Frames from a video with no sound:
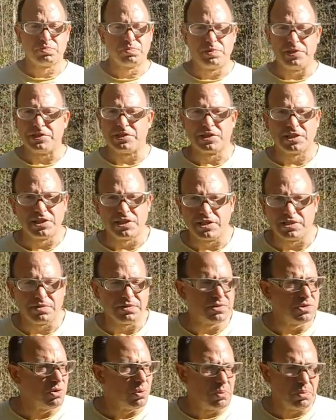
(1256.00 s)
basically,
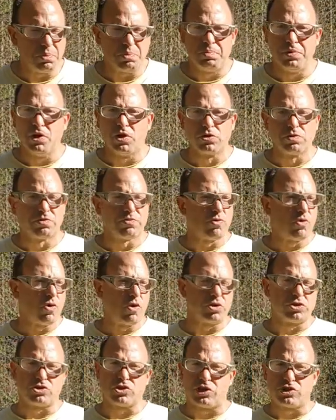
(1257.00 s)
build a
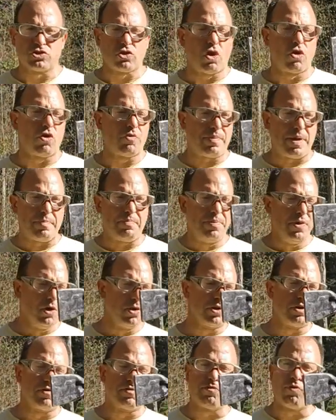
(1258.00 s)
forge. So I started off by
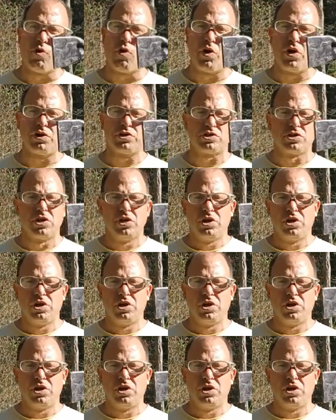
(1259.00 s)
building a forge